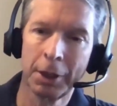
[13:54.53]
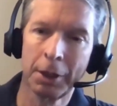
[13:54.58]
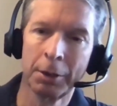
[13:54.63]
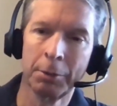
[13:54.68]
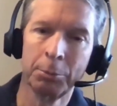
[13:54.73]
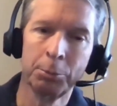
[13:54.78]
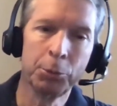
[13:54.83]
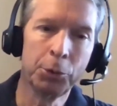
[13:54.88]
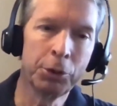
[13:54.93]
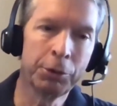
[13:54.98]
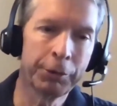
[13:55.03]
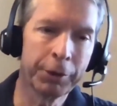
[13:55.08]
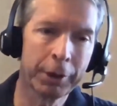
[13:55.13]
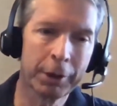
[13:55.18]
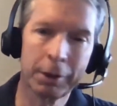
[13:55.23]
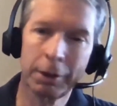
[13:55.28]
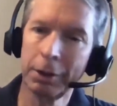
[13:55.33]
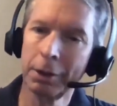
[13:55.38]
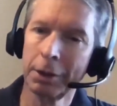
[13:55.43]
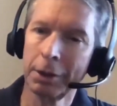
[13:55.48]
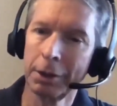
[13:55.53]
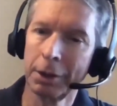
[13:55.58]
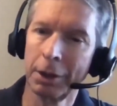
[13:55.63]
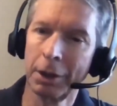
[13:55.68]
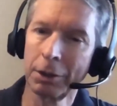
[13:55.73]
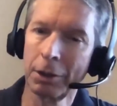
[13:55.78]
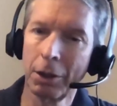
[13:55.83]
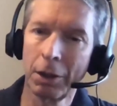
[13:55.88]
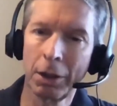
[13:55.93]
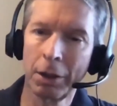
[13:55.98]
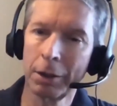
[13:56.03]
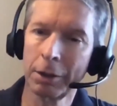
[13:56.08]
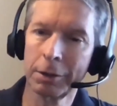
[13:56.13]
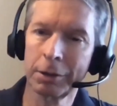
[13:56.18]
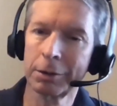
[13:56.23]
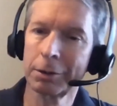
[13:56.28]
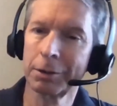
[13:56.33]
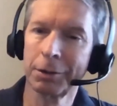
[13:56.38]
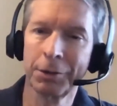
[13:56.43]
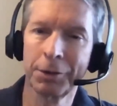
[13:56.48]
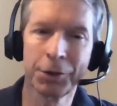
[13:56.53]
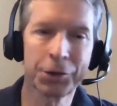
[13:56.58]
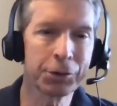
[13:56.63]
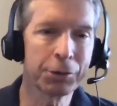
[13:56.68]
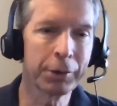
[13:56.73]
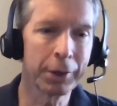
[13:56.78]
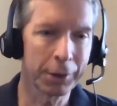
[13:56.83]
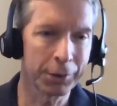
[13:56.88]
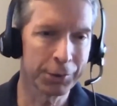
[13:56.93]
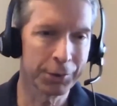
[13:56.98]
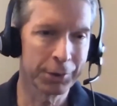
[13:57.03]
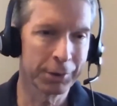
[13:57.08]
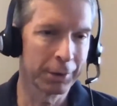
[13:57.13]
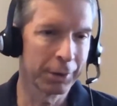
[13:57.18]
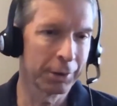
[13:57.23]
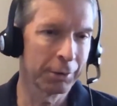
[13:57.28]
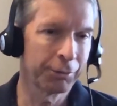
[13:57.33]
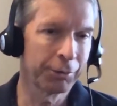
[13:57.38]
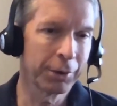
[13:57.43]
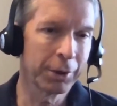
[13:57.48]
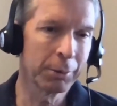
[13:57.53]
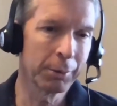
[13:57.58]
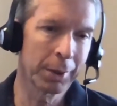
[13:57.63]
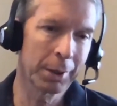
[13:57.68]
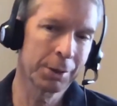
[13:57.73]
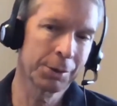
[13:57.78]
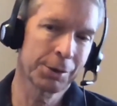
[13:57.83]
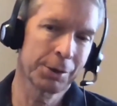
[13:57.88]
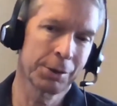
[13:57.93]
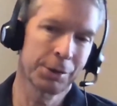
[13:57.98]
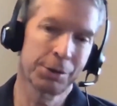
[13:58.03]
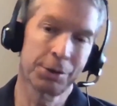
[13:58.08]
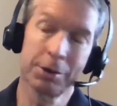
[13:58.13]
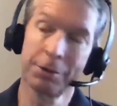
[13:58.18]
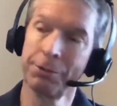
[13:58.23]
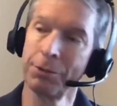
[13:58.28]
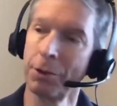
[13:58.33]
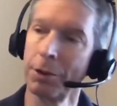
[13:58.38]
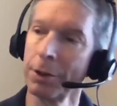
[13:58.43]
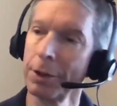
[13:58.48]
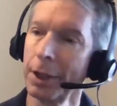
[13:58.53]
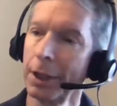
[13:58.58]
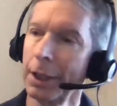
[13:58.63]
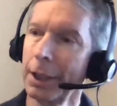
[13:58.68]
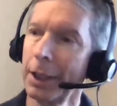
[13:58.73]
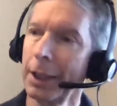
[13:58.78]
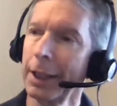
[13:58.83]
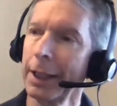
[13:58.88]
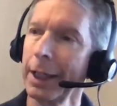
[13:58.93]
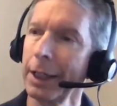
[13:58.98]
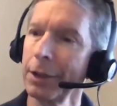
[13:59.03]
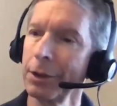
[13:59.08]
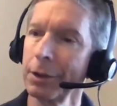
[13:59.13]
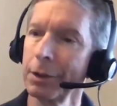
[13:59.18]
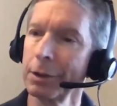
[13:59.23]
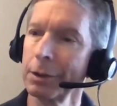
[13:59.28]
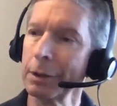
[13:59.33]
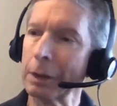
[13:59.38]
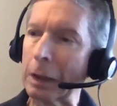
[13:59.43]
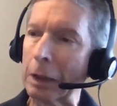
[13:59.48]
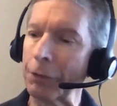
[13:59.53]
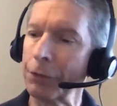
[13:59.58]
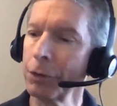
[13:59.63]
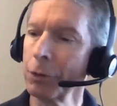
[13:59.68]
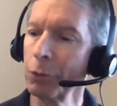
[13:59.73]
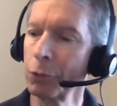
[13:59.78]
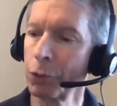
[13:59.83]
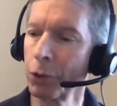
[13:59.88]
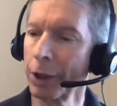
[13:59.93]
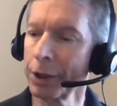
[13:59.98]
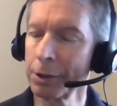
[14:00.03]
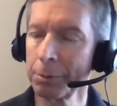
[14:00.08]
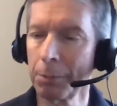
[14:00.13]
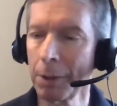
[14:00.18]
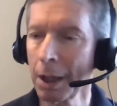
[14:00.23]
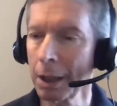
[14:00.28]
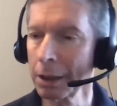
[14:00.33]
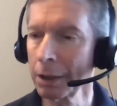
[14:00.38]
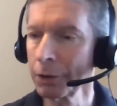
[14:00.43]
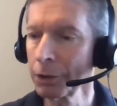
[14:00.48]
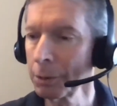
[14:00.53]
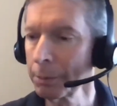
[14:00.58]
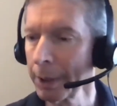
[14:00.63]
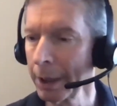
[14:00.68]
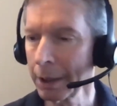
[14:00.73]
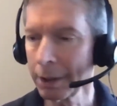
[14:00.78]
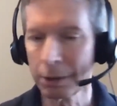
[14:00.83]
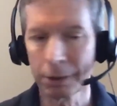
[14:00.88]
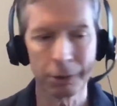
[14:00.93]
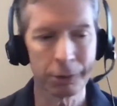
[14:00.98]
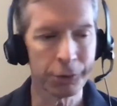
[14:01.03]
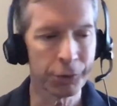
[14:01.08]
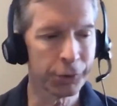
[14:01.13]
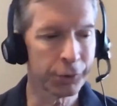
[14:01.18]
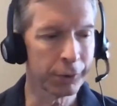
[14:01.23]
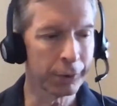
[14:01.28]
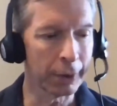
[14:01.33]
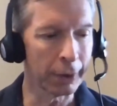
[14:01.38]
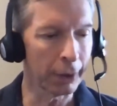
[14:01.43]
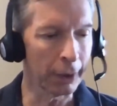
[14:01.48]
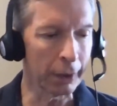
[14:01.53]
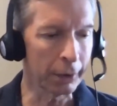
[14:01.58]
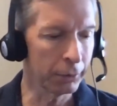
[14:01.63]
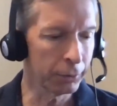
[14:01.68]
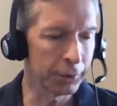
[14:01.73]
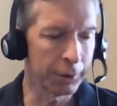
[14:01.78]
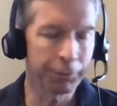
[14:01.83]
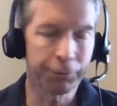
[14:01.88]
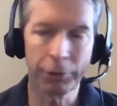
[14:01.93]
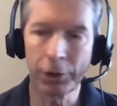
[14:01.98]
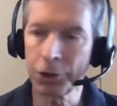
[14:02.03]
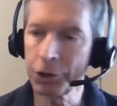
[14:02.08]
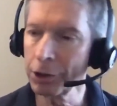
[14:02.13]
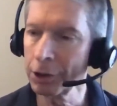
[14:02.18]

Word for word: moving along the streets and the freeways and so forth. And if you tried to model it, you might use differential